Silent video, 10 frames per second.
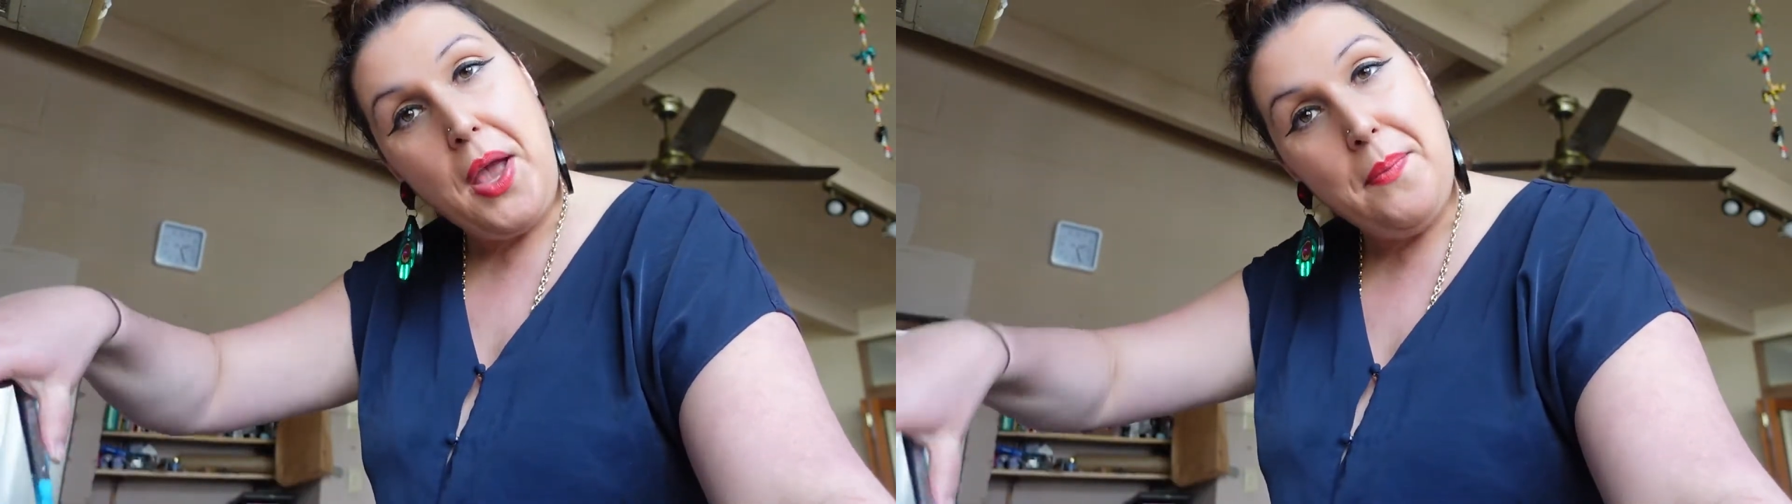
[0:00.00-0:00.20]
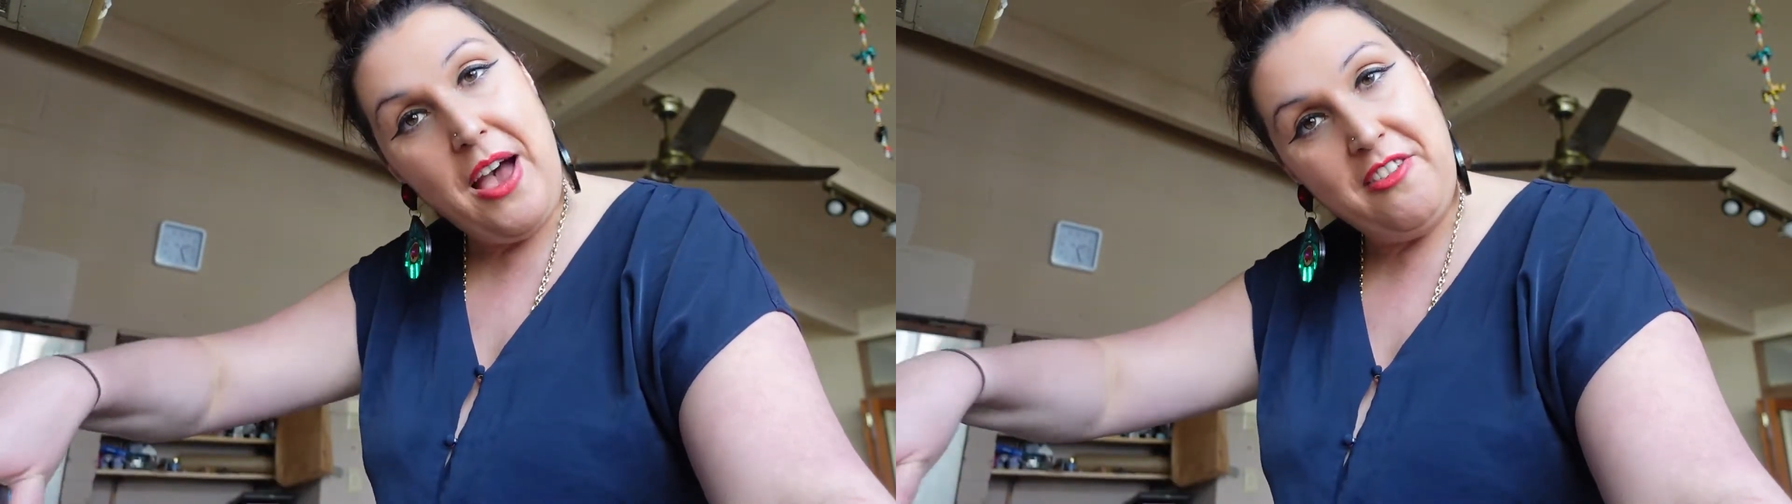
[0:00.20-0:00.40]

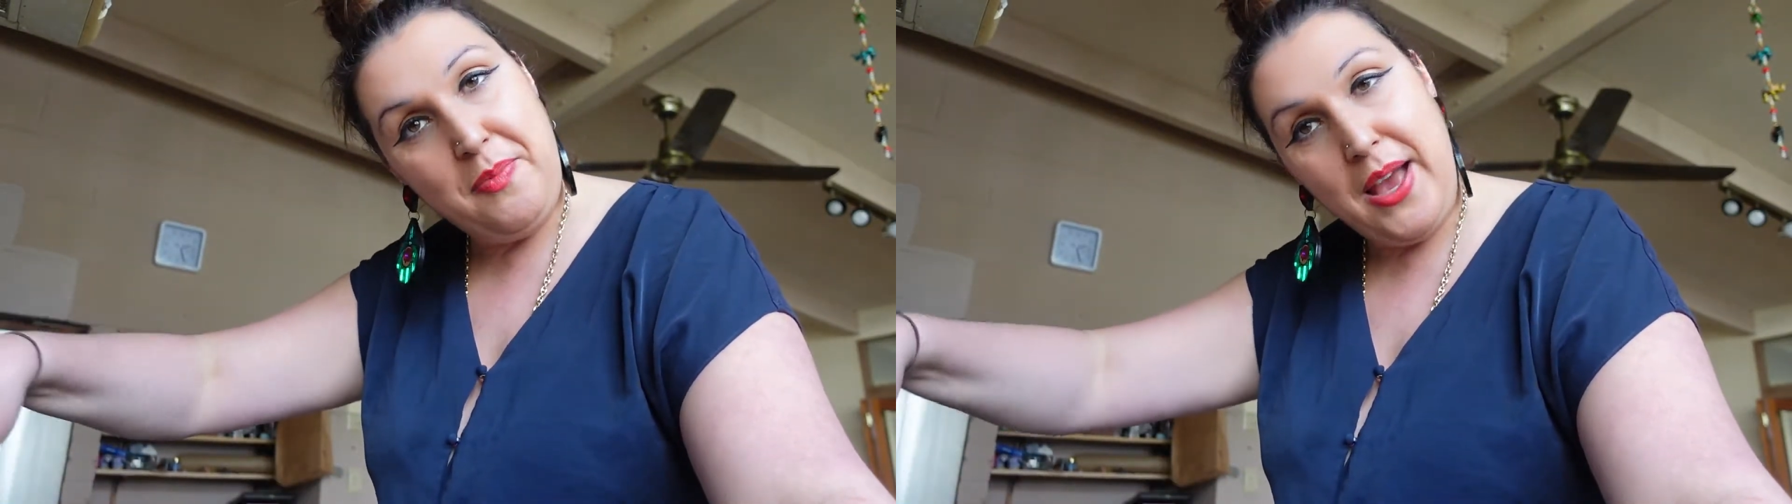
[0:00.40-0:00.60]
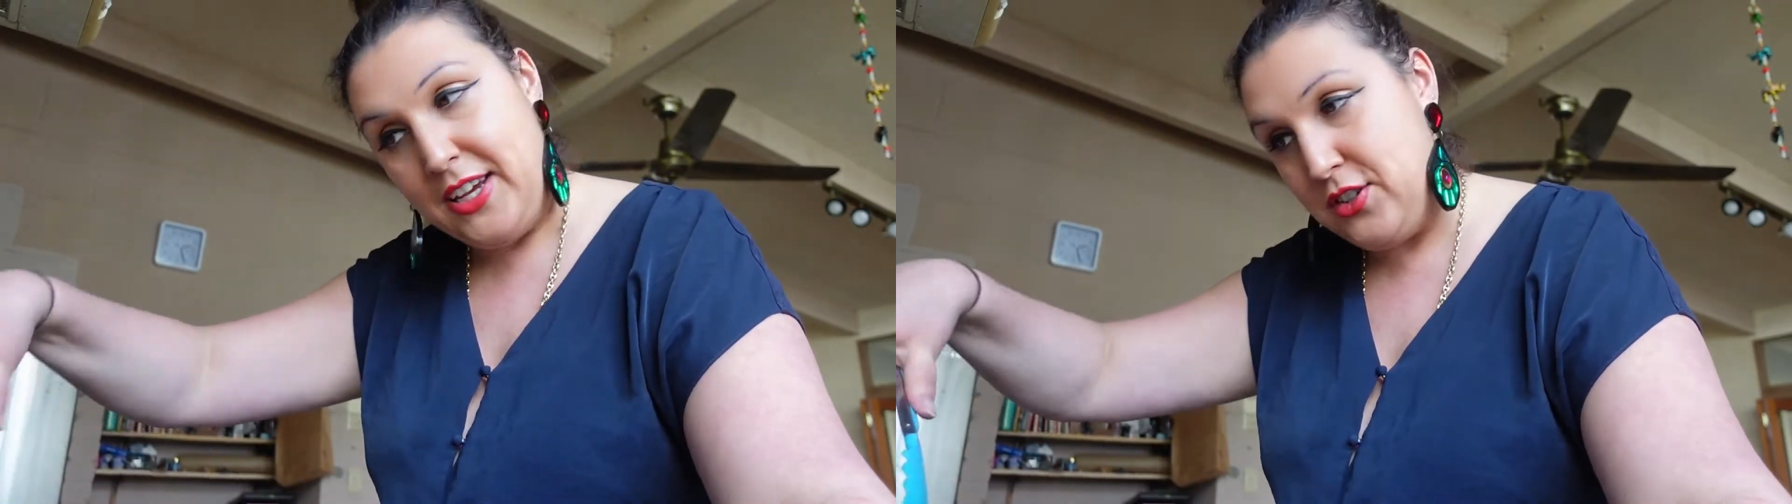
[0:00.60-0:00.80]
puff
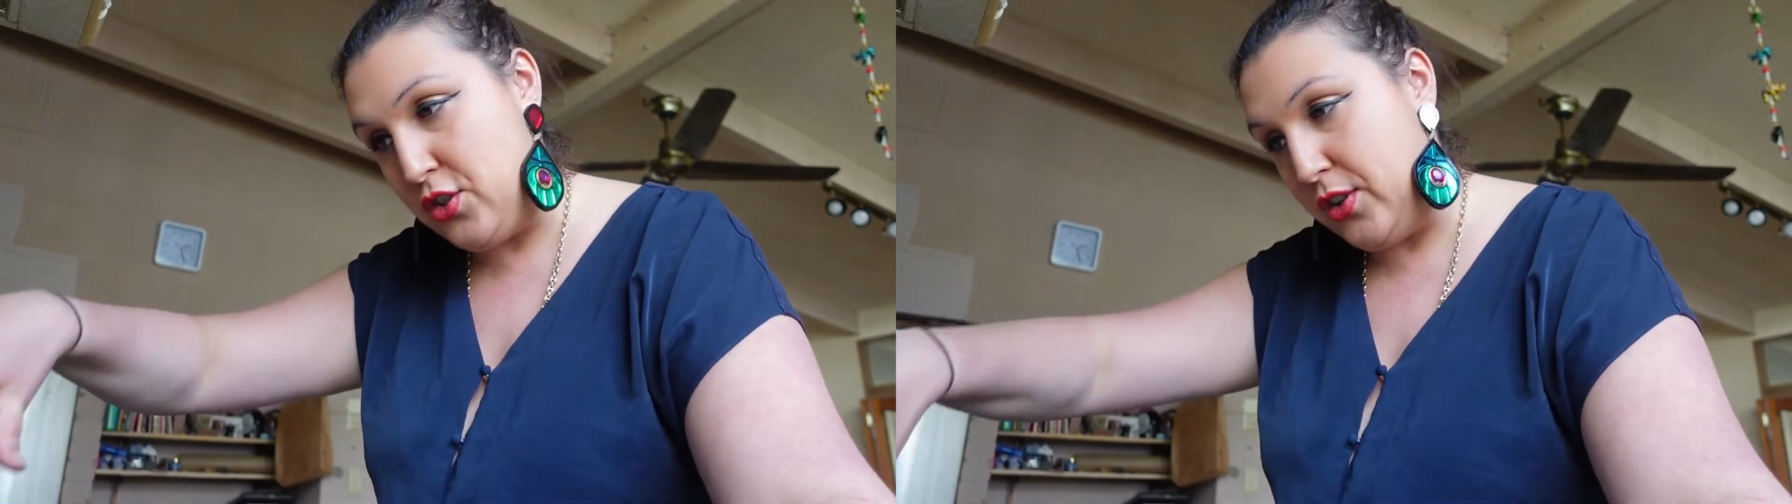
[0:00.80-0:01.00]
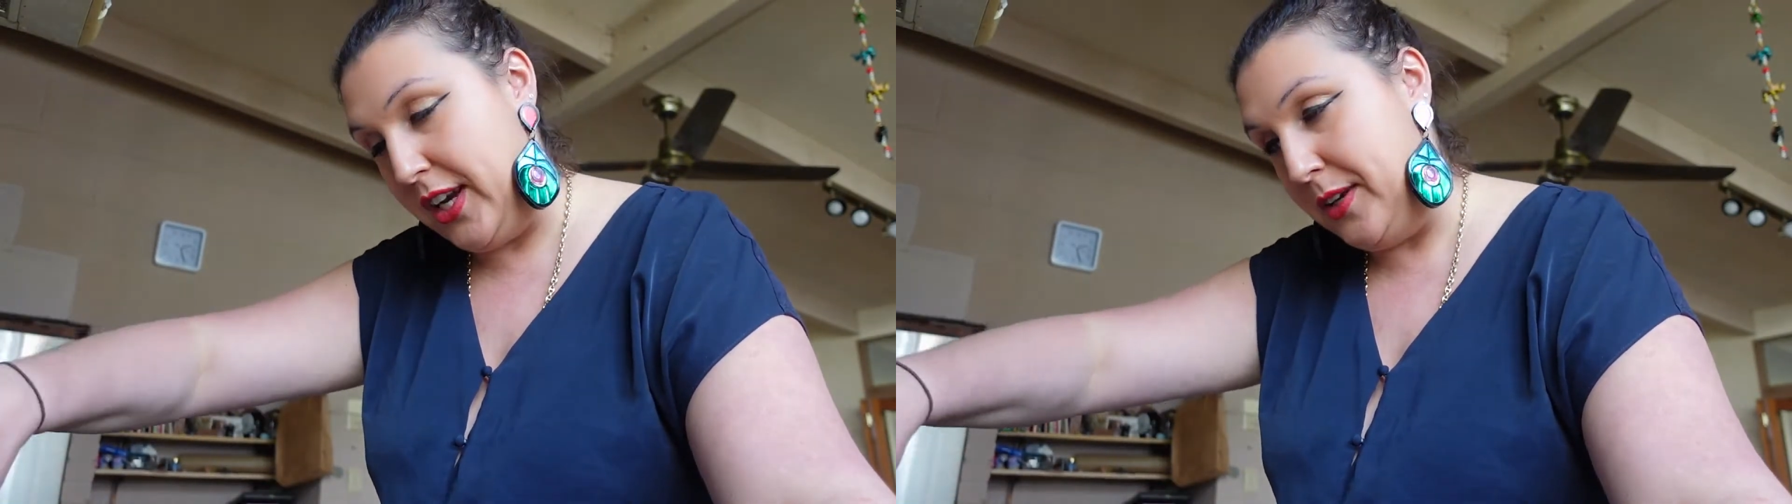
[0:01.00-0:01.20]

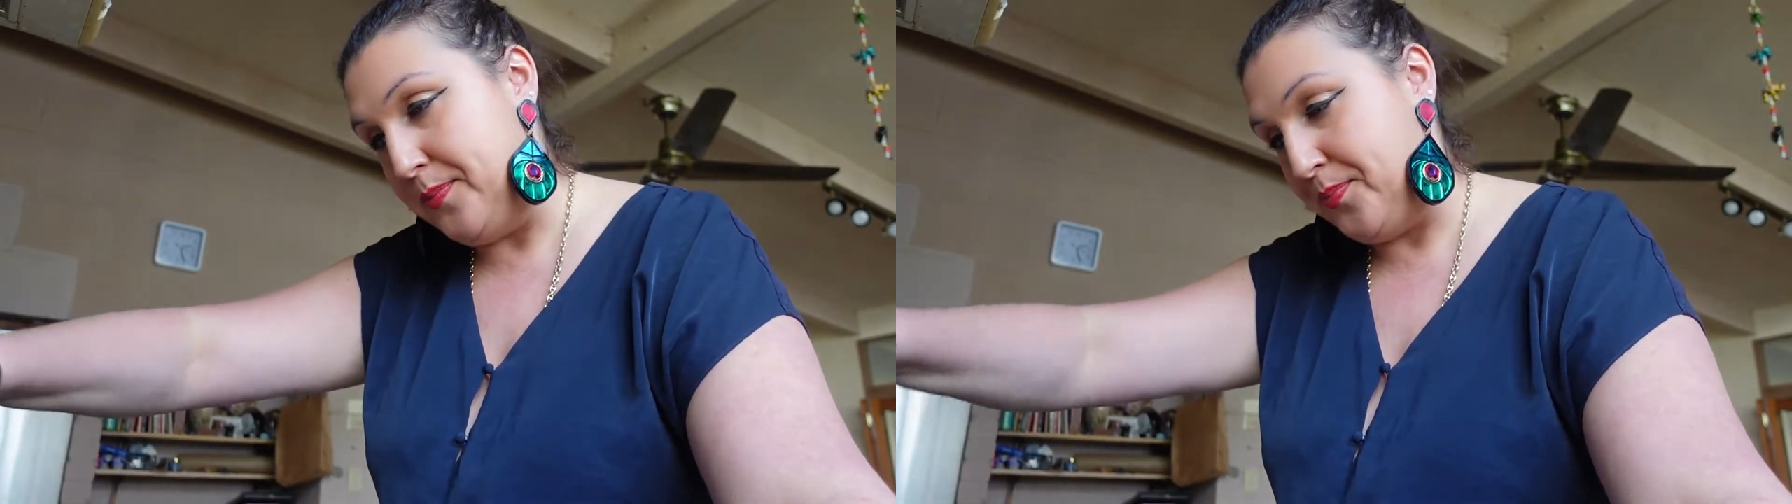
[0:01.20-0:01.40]
pastry